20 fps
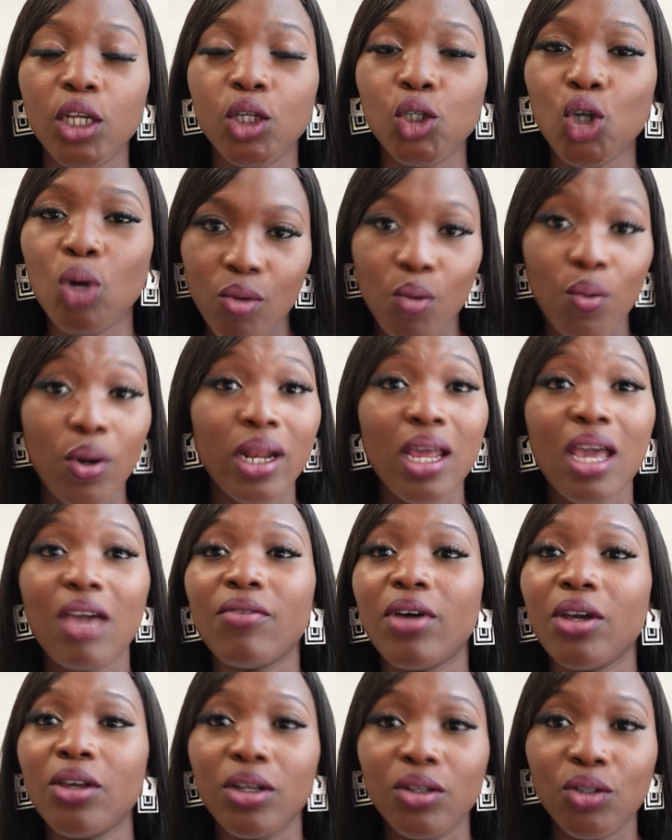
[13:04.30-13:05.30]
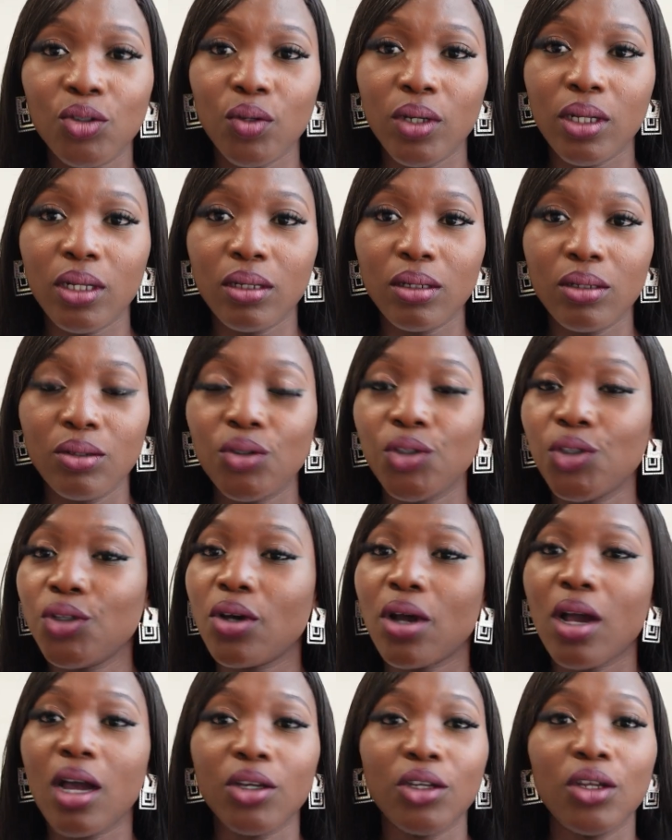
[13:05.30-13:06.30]
a job. Whatever you're doing, do
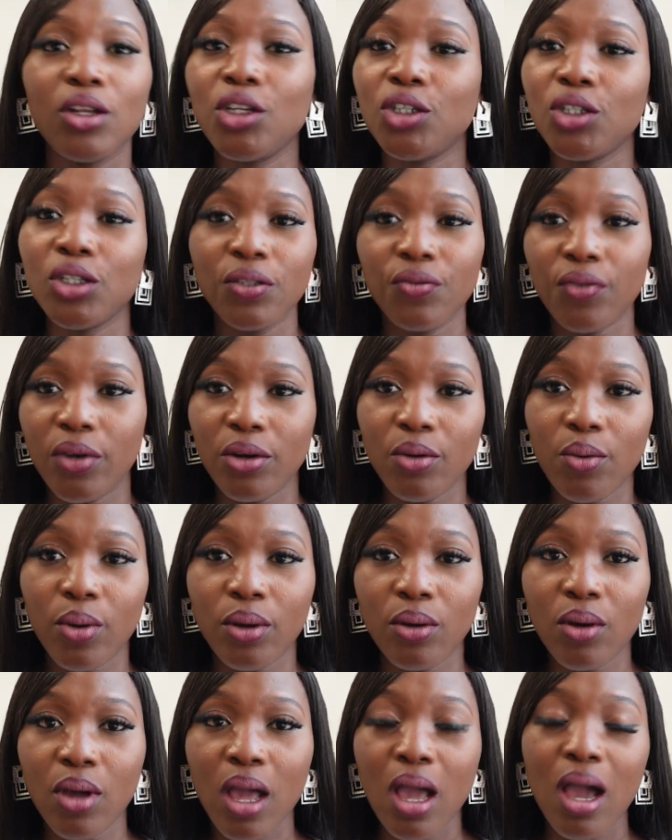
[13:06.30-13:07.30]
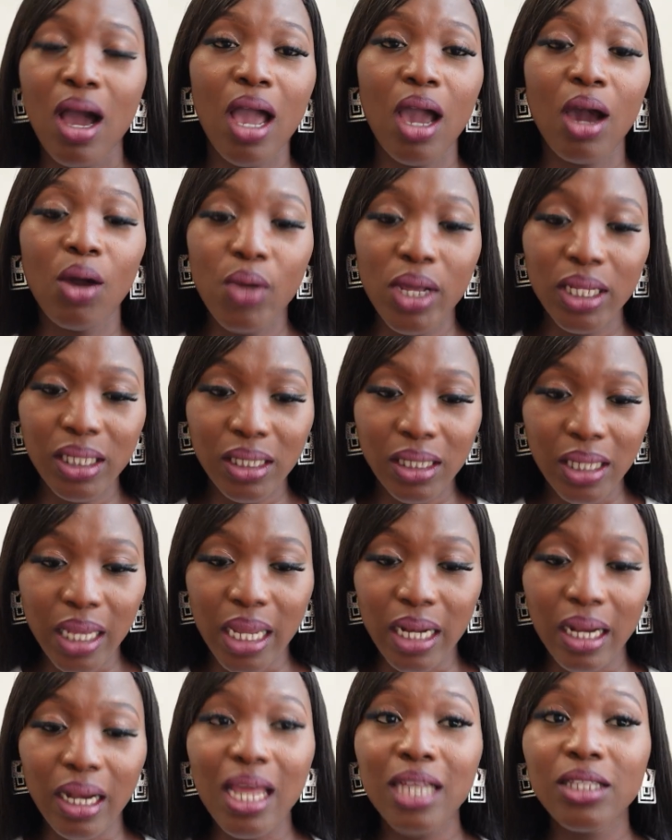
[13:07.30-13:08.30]
your calculations very well. I always
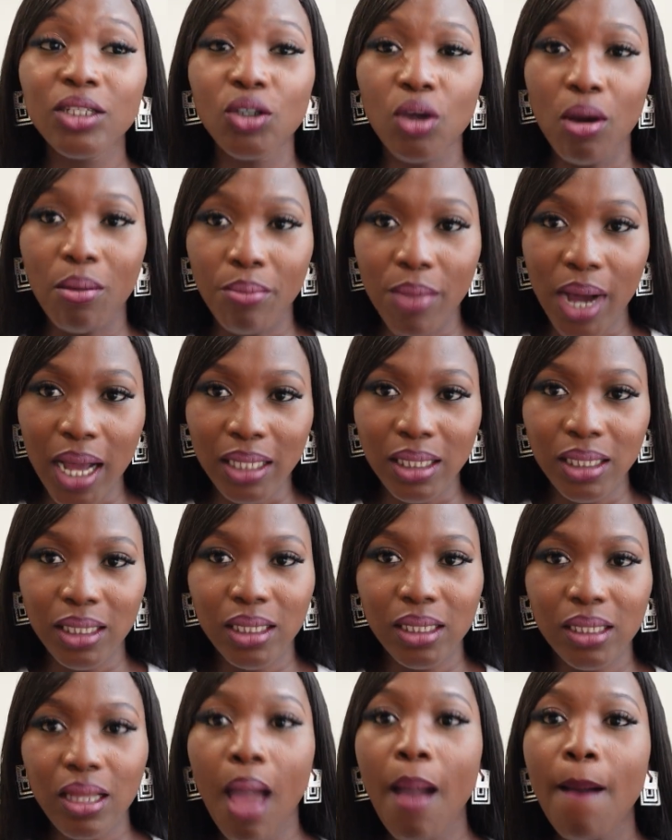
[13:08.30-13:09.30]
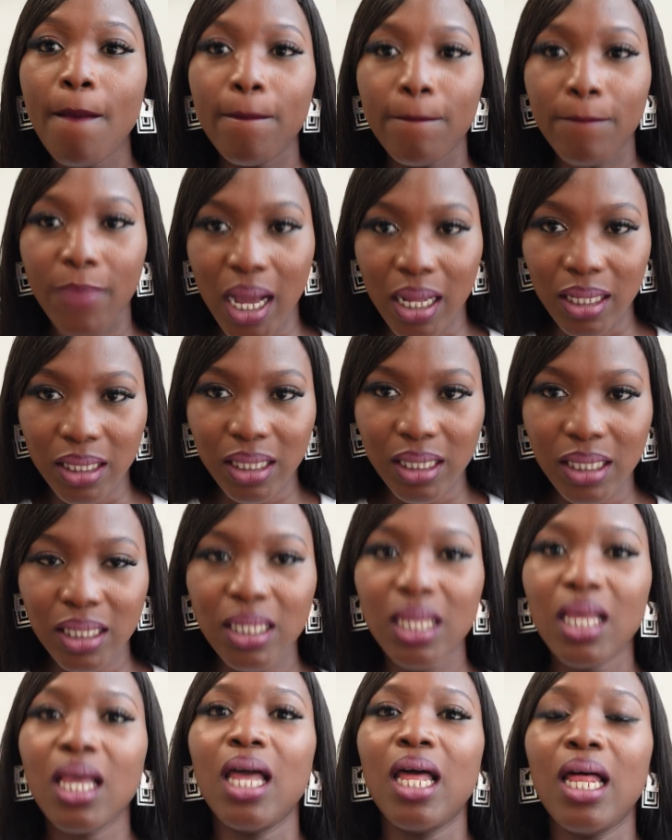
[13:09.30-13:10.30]
say, let your
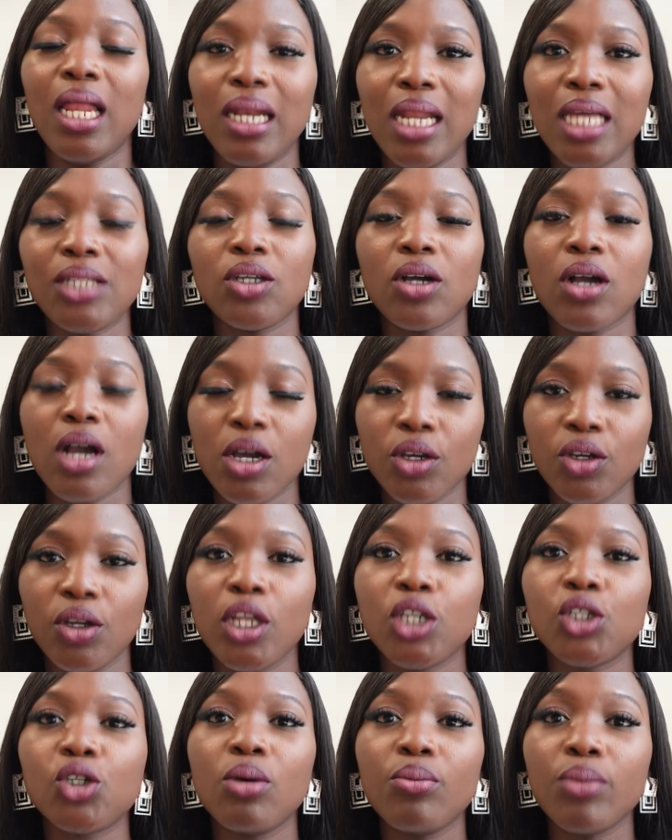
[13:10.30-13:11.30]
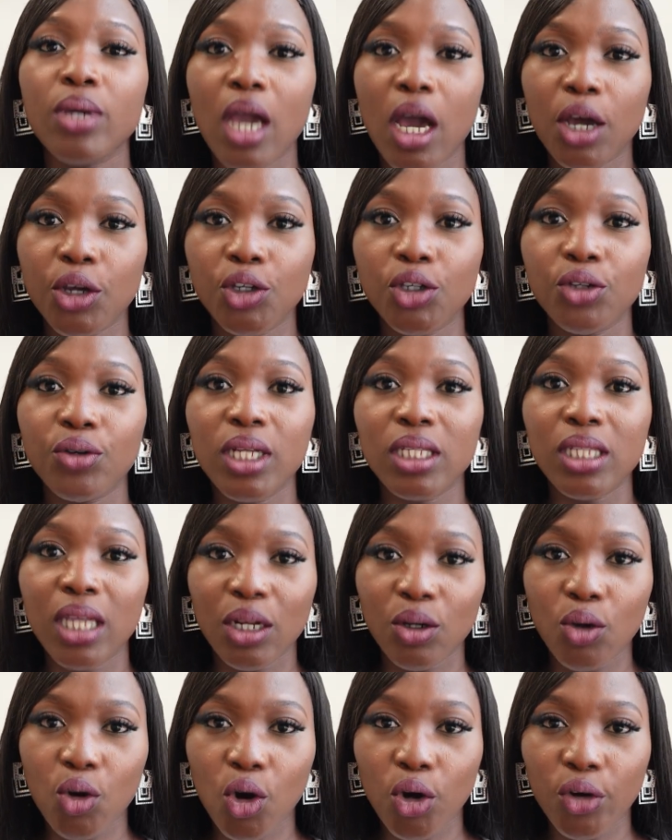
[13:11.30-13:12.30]
maths. Let your calculation be accurate
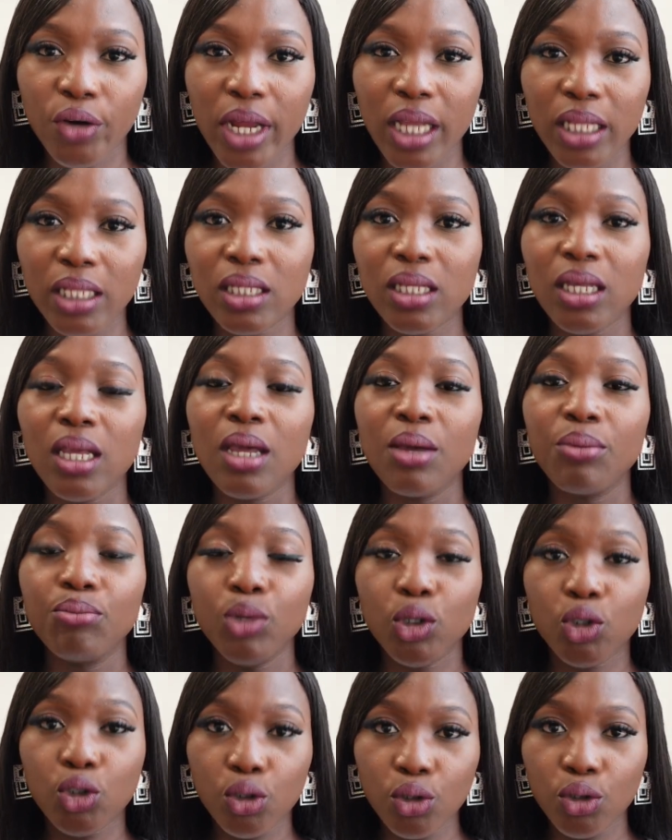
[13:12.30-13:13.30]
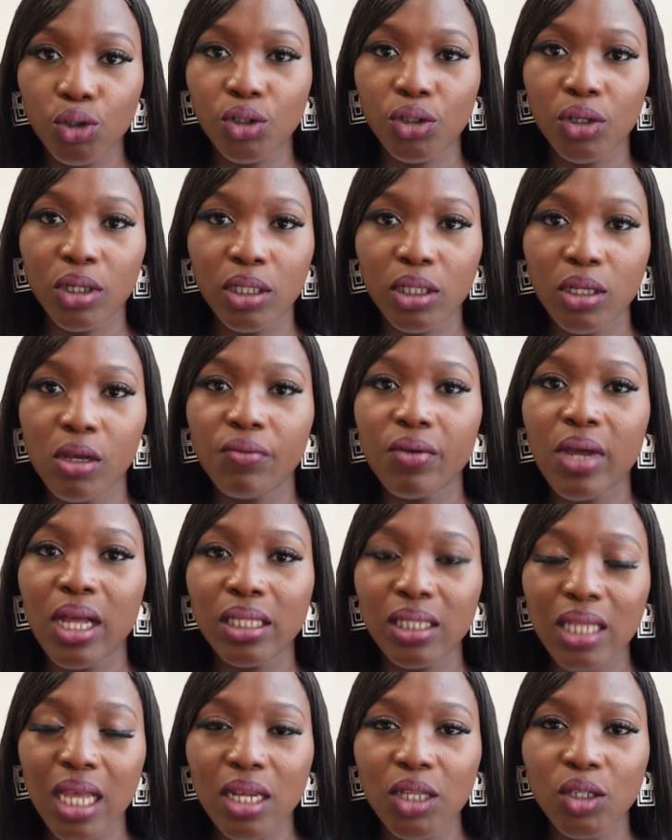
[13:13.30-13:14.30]
and correct. Be true to yourself.
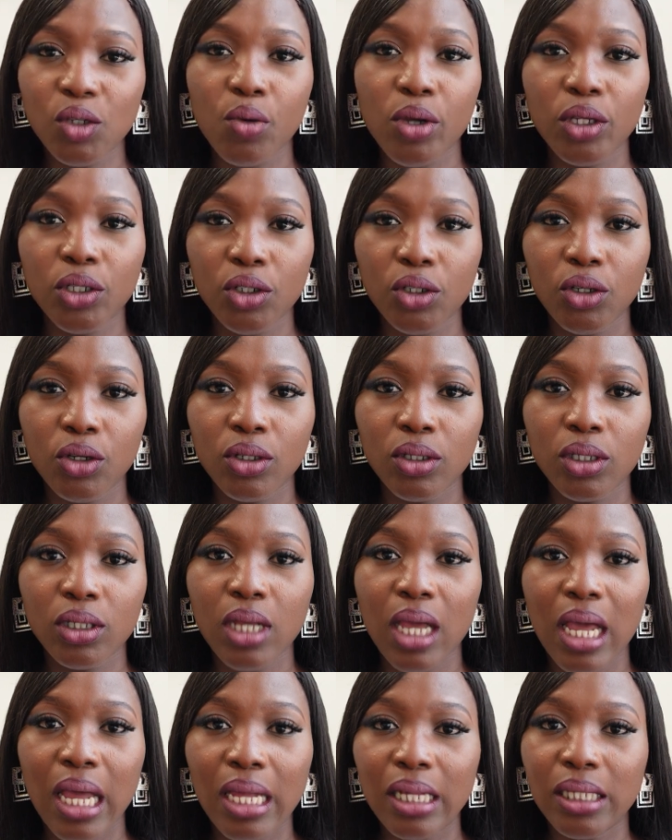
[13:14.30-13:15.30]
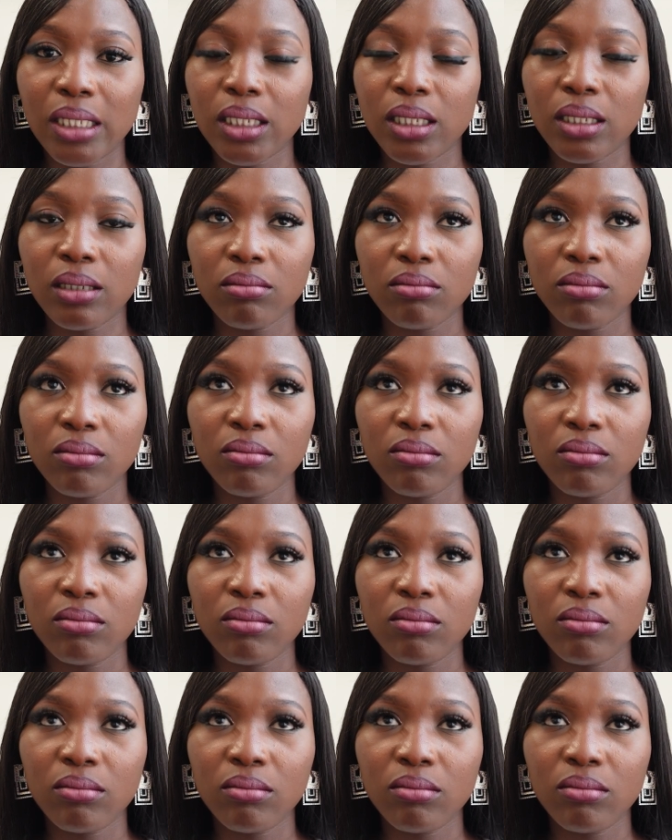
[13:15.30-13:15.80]
Answer these questions, and